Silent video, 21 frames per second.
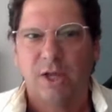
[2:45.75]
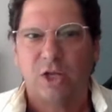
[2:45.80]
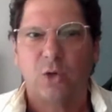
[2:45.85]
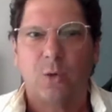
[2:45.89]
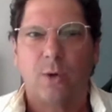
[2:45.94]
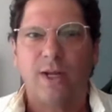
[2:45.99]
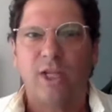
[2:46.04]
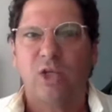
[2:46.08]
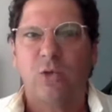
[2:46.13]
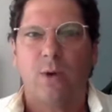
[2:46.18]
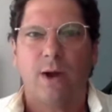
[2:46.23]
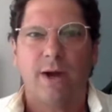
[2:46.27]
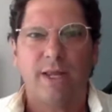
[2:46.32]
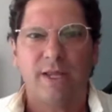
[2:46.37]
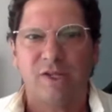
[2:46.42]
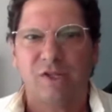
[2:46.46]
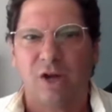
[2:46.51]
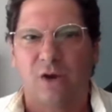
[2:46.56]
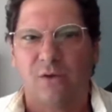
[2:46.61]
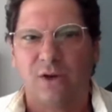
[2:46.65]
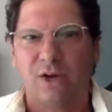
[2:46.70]
2020
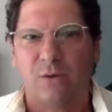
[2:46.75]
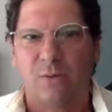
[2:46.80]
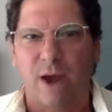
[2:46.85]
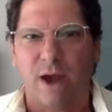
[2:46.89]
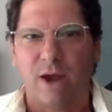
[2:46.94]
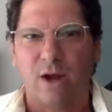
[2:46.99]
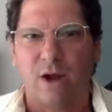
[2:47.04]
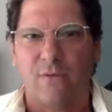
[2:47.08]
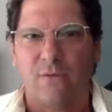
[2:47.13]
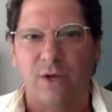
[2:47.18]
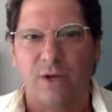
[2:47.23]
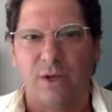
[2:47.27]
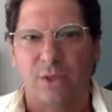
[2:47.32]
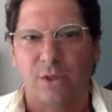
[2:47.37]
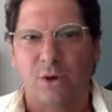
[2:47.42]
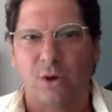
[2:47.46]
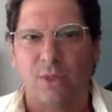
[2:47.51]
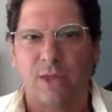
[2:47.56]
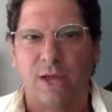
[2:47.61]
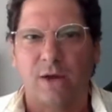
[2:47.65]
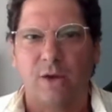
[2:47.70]
is already a write-off. You can
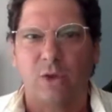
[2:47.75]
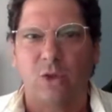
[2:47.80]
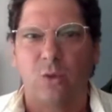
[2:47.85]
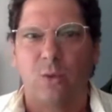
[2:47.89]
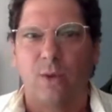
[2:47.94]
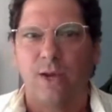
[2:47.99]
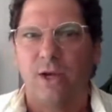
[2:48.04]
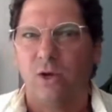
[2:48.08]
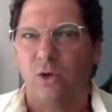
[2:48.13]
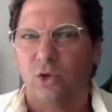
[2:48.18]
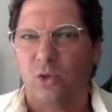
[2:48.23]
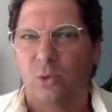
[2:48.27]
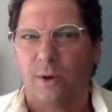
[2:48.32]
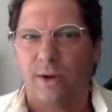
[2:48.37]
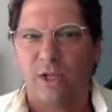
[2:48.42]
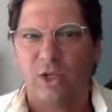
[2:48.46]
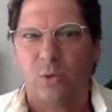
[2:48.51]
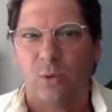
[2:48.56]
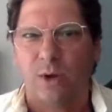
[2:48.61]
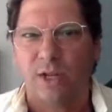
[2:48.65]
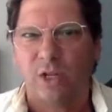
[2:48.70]
throw that out the window.
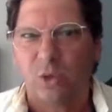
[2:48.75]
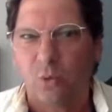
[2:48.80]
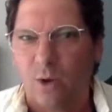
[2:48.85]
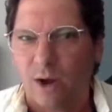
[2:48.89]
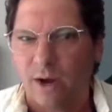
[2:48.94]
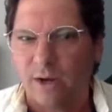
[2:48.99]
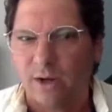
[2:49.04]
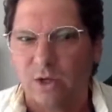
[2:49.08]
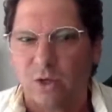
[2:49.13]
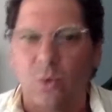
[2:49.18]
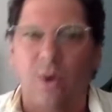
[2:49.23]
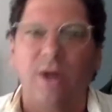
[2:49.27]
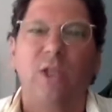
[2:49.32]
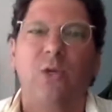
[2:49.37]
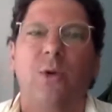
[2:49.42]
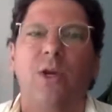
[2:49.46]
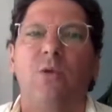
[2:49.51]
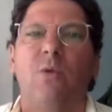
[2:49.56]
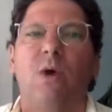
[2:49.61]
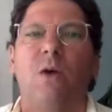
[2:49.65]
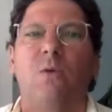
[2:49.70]

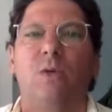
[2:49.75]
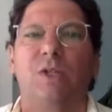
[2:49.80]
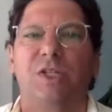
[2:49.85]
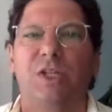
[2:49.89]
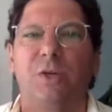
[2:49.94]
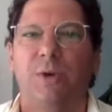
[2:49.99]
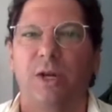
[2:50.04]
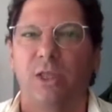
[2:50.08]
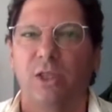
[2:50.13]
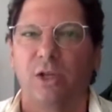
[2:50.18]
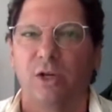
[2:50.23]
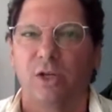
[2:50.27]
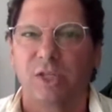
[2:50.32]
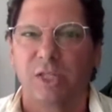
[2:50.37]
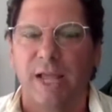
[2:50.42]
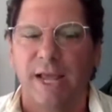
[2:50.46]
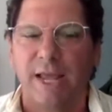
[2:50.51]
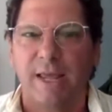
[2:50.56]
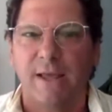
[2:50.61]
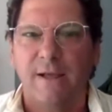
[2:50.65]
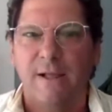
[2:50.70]
2021, we'll see what it looks
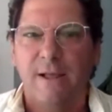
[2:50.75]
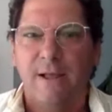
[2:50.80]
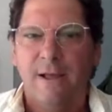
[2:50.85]
like.